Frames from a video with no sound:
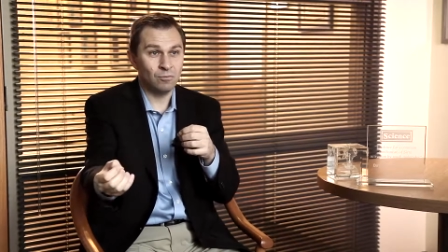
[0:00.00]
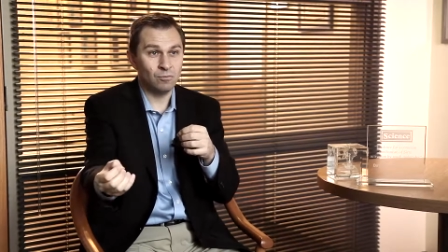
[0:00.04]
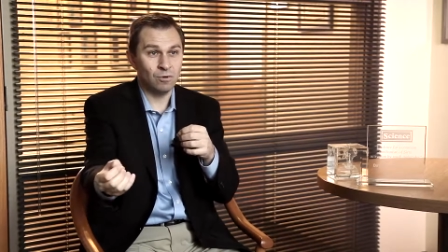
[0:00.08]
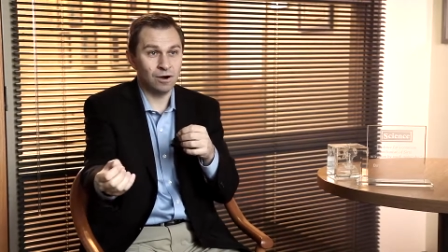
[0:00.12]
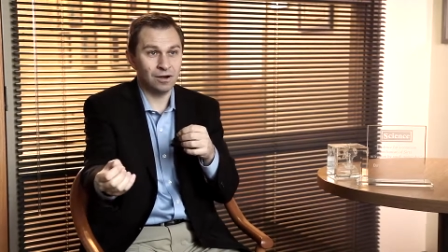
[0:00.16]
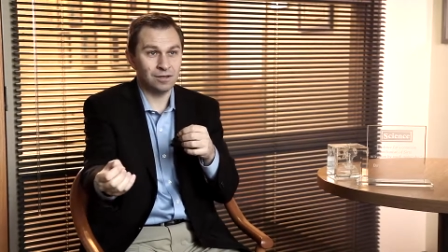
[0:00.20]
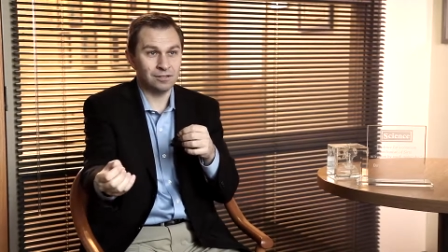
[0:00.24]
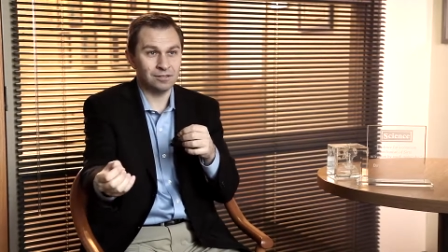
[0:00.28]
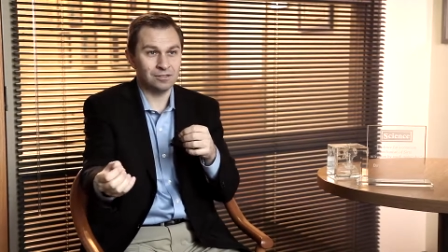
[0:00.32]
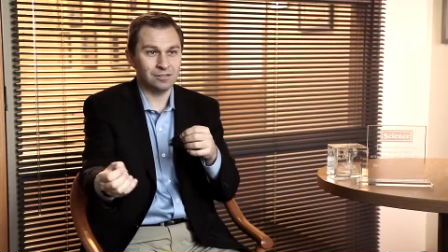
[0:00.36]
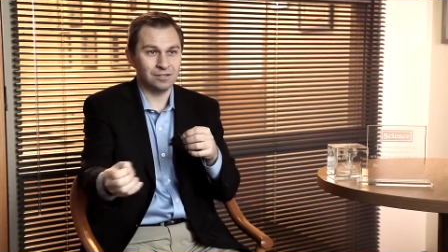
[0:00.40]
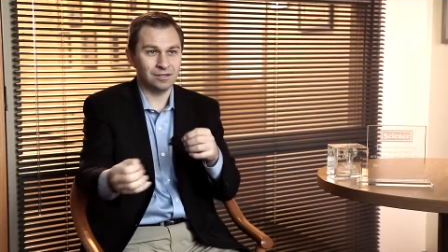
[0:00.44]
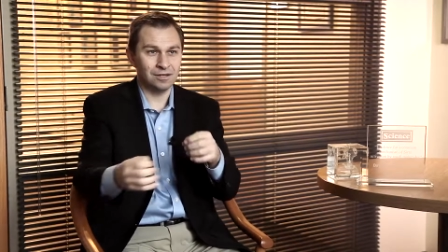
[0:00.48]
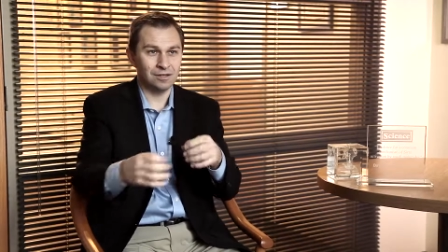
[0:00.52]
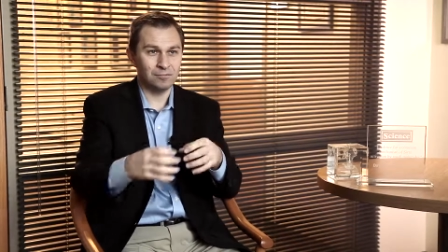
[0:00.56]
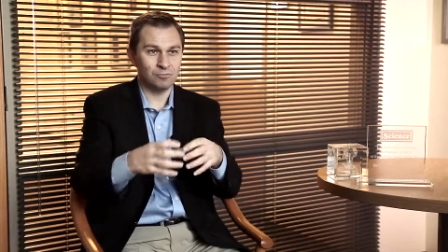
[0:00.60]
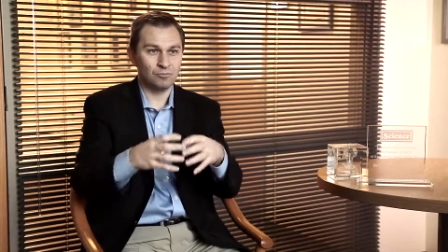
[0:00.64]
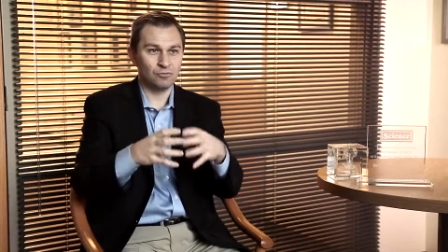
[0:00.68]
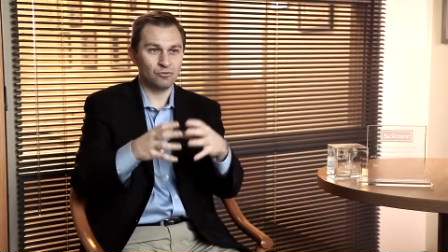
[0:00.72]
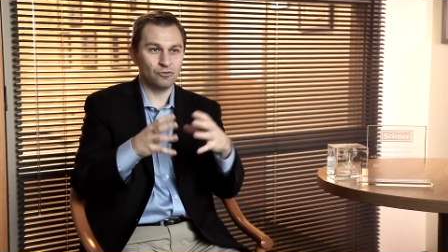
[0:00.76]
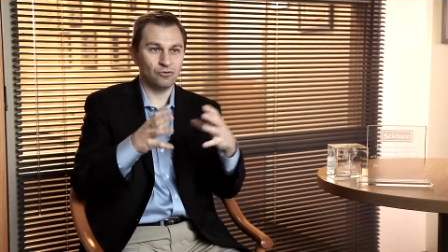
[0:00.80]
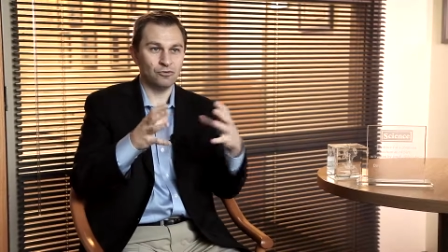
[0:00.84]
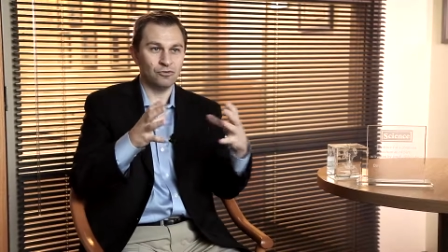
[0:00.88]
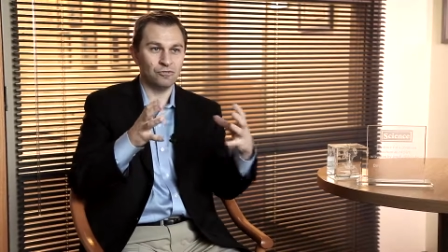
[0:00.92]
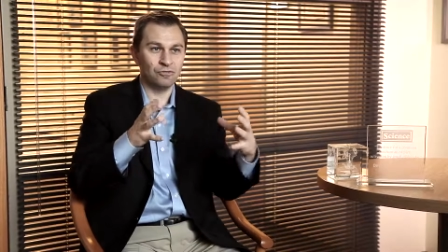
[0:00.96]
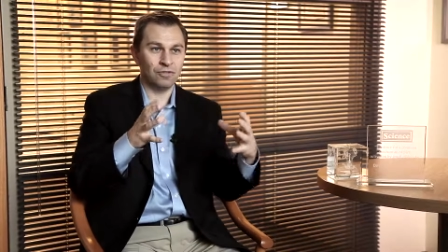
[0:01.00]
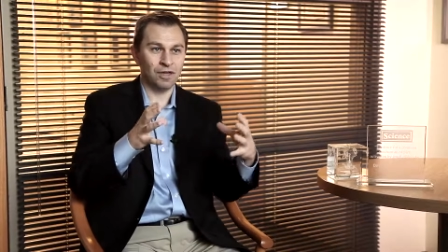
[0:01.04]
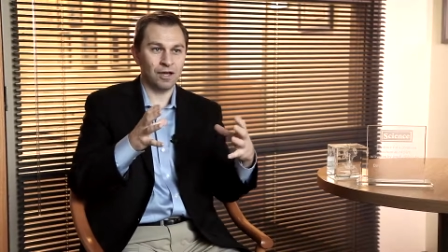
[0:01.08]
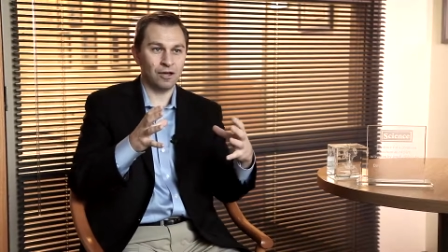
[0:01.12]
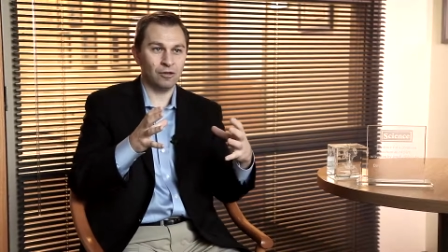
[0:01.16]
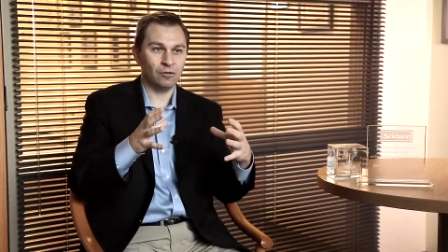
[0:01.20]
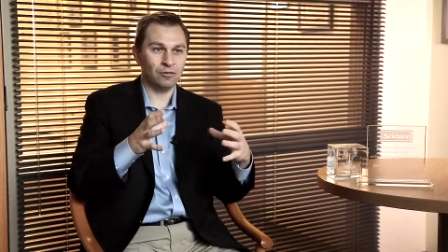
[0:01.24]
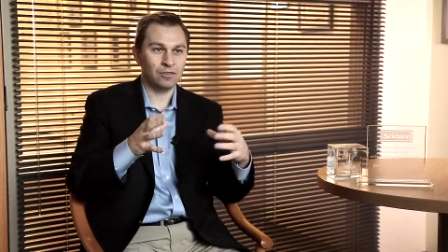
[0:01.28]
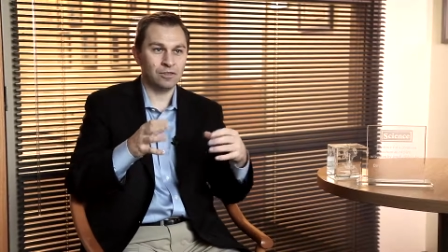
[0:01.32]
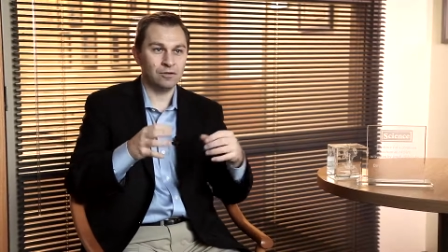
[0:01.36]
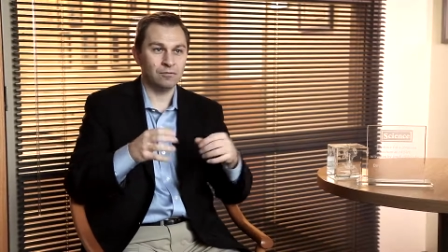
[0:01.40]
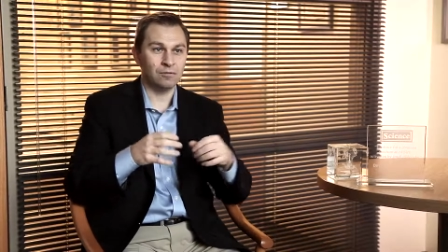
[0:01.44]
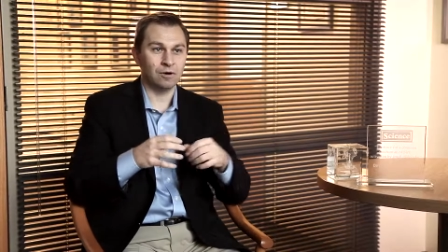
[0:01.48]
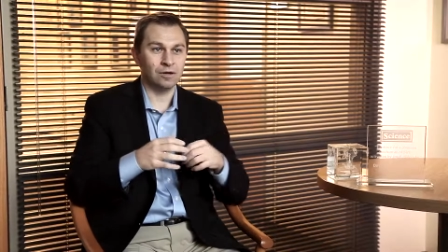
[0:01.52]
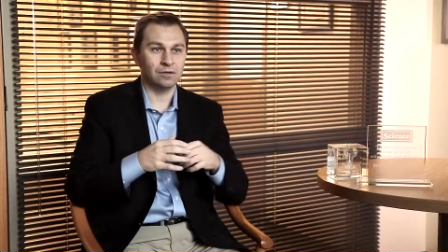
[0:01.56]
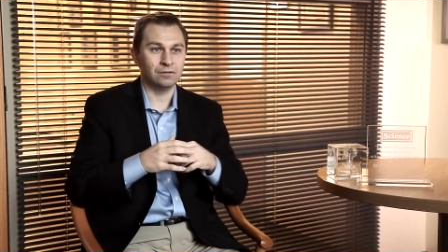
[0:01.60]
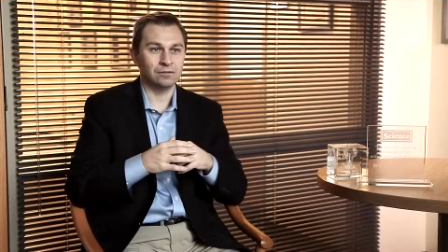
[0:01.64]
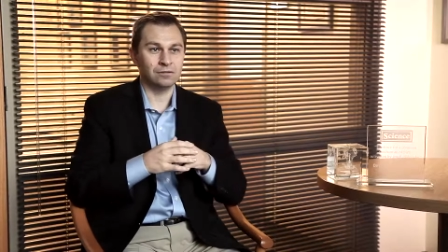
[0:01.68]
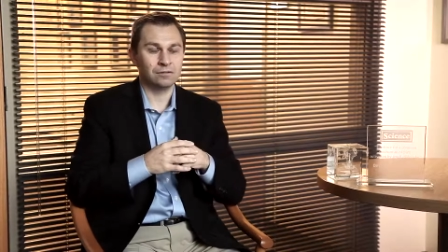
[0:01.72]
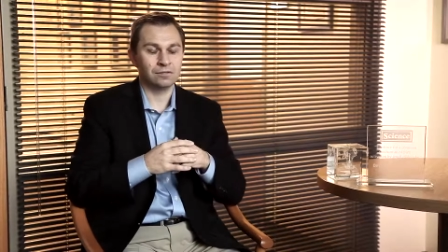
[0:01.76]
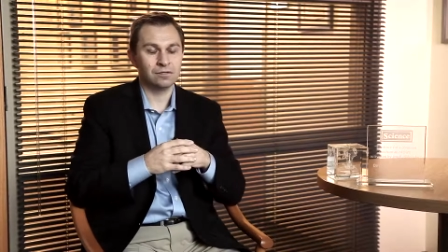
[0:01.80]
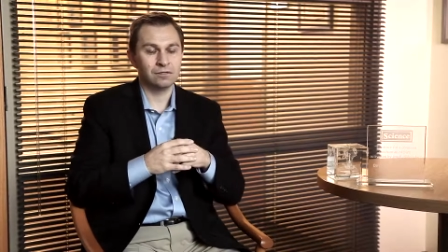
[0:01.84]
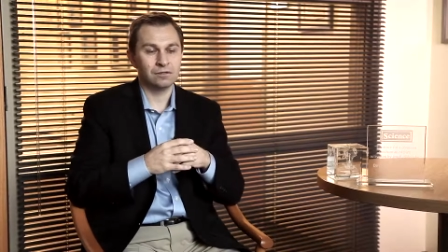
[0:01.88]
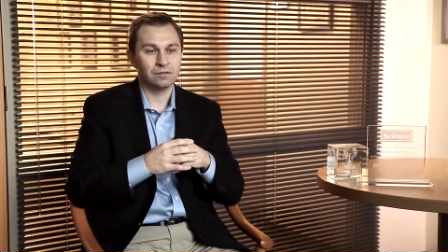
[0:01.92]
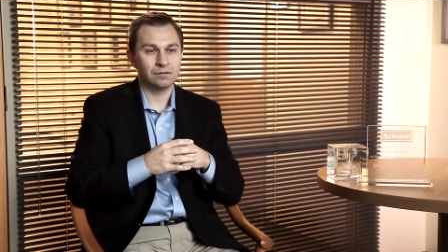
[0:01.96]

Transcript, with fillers: ones and improve the healthy ones.